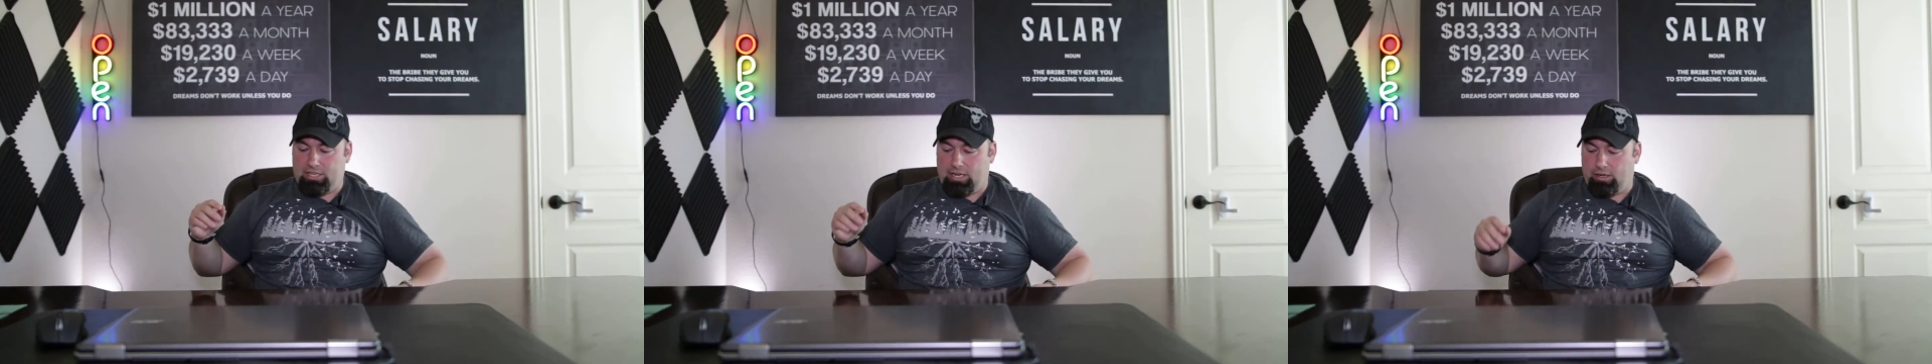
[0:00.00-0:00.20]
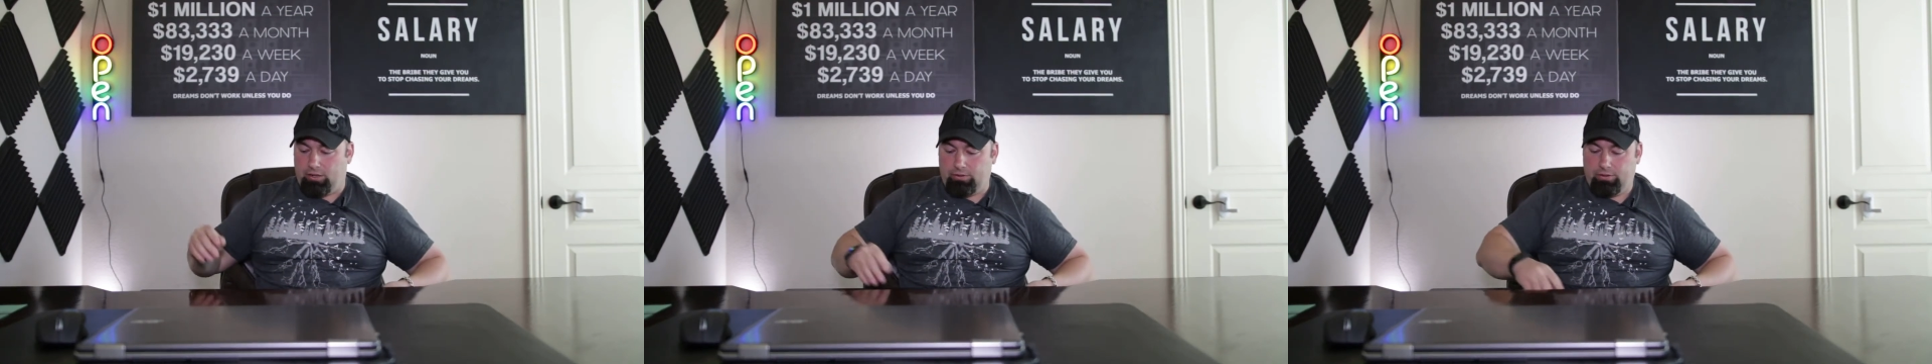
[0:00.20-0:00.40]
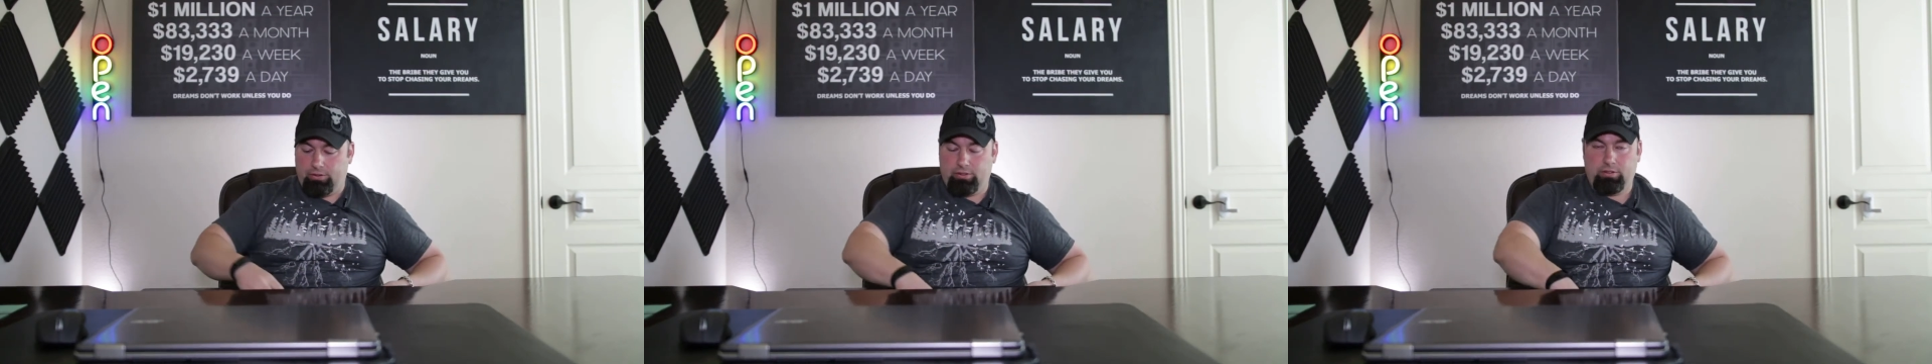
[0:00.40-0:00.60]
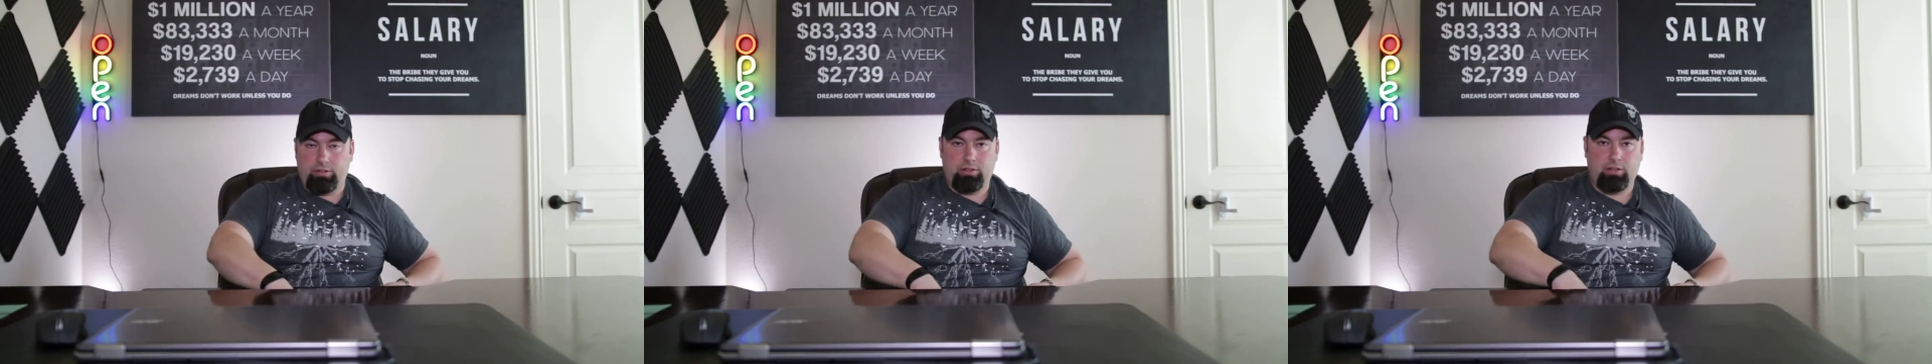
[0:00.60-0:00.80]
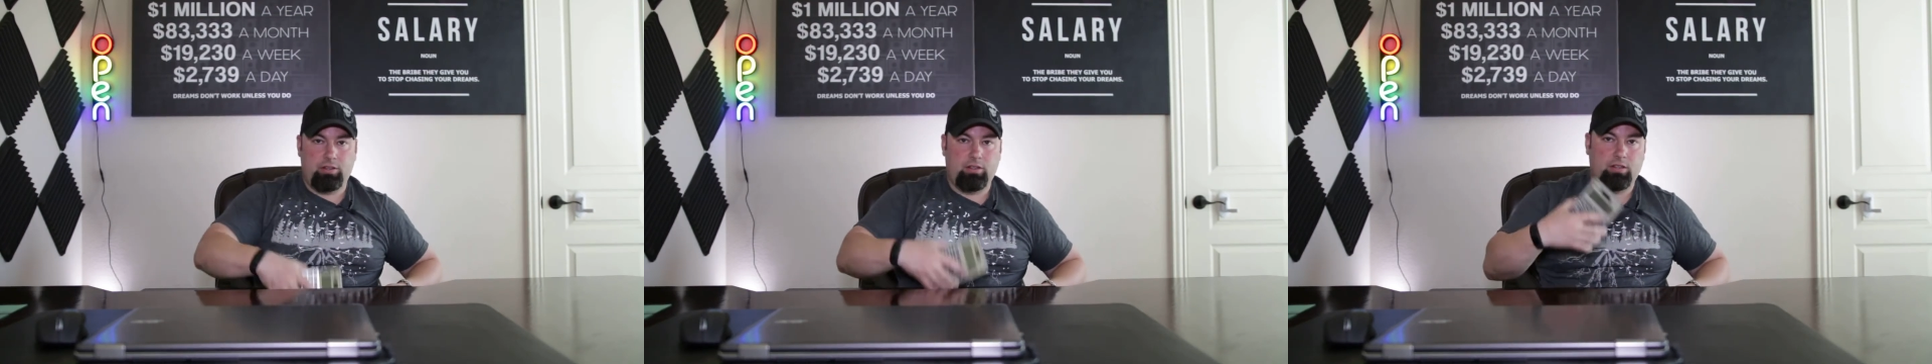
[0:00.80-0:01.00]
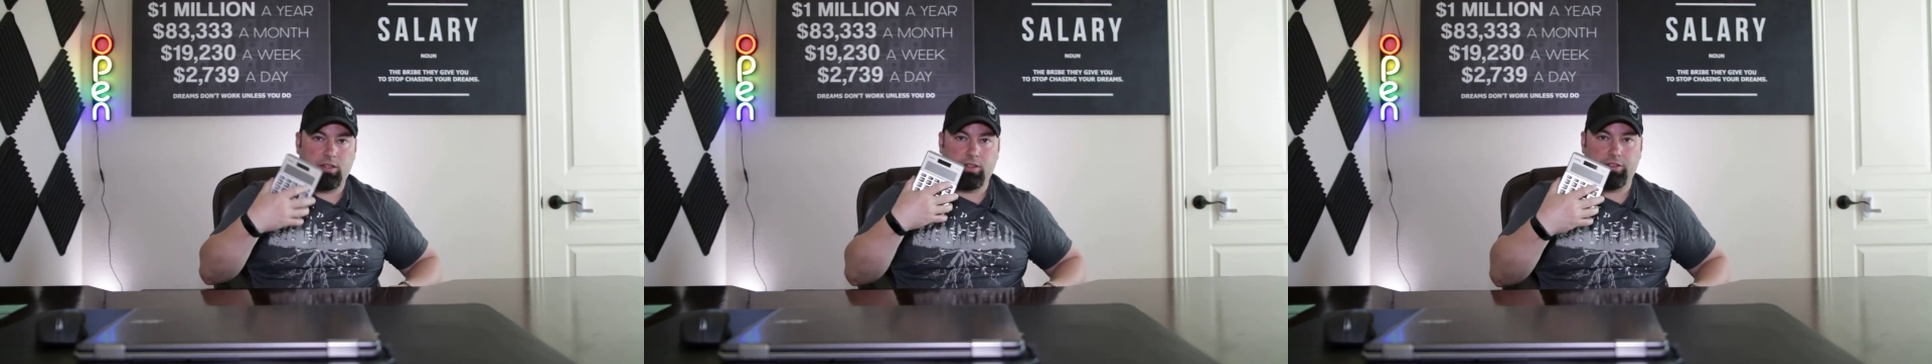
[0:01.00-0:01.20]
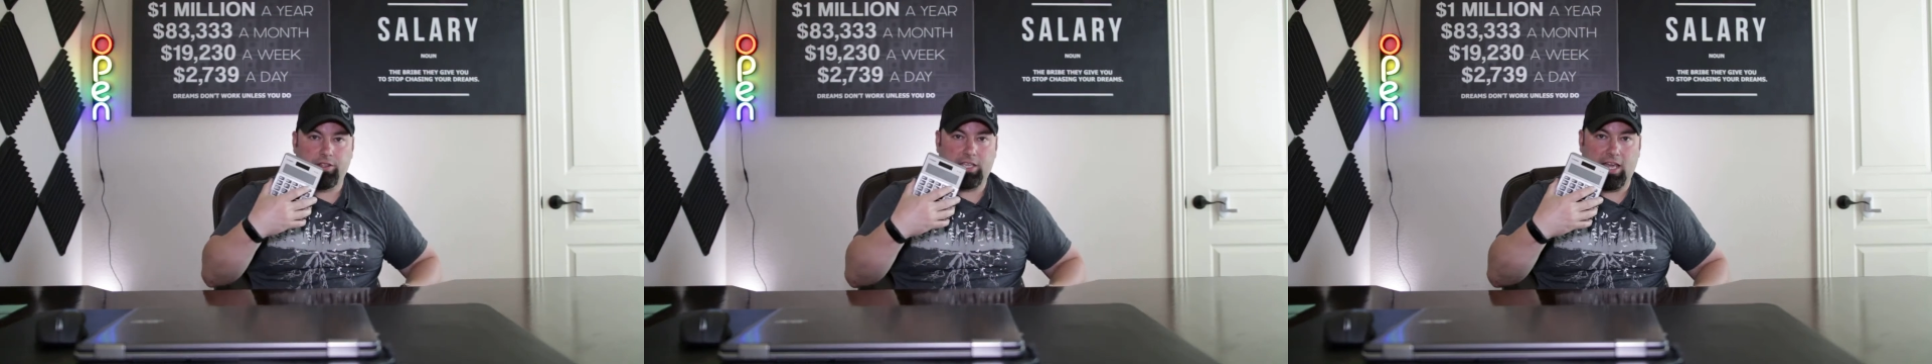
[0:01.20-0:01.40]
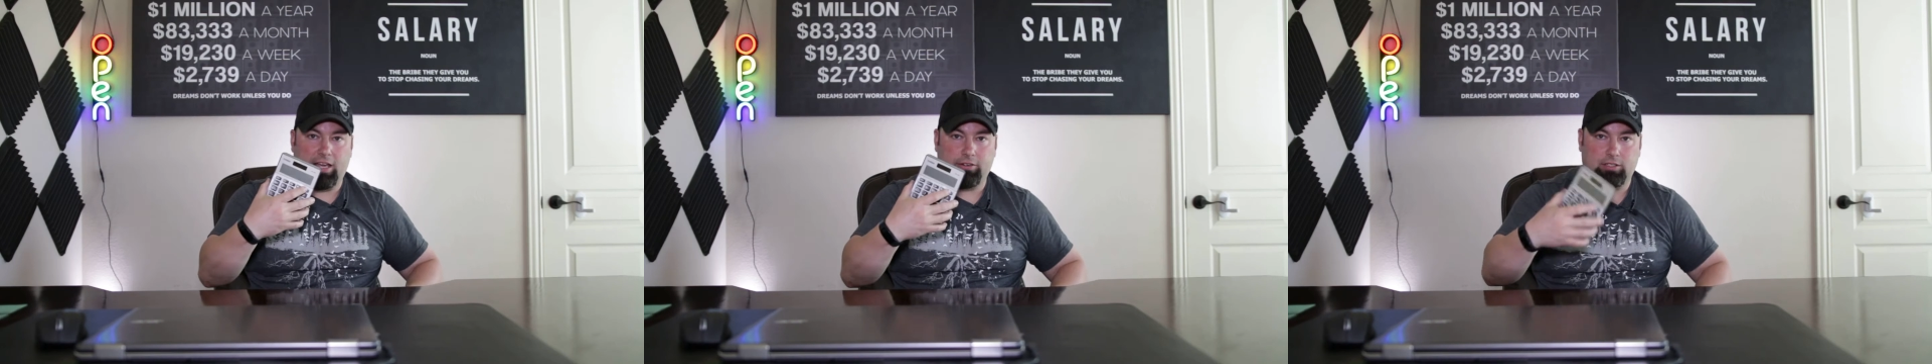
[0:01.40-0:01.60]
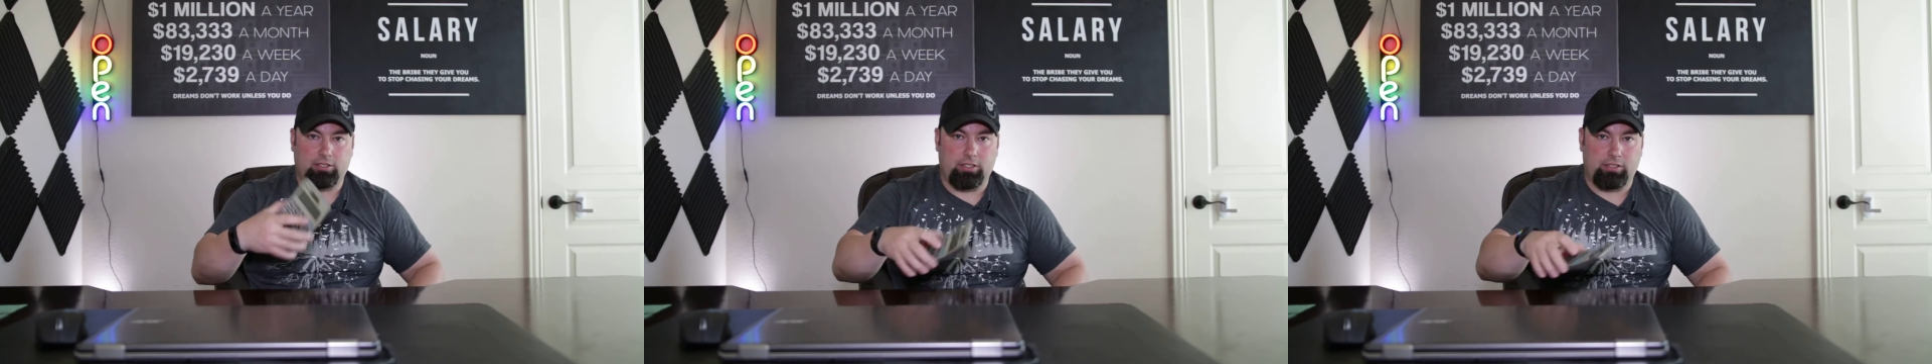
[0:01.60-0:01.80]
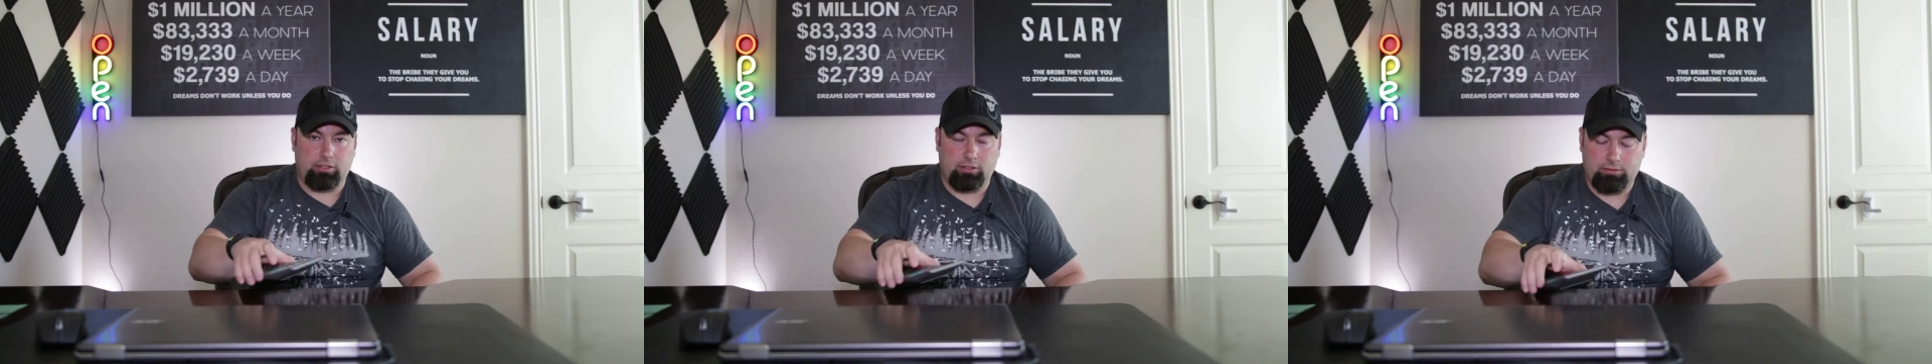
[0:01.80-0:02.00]
out the
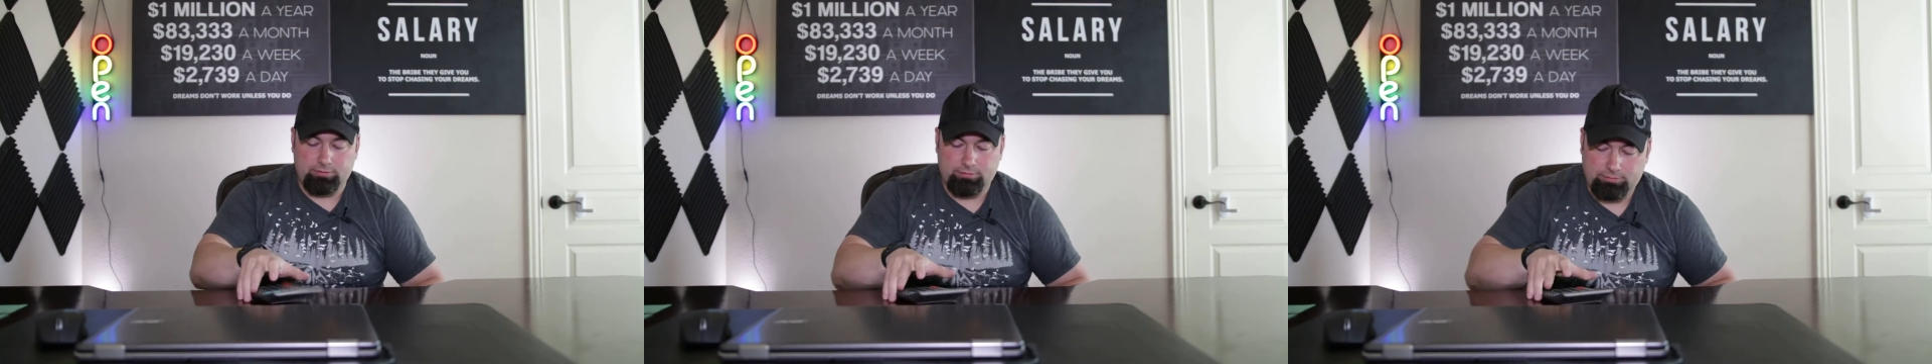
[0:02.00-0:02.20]
calculator.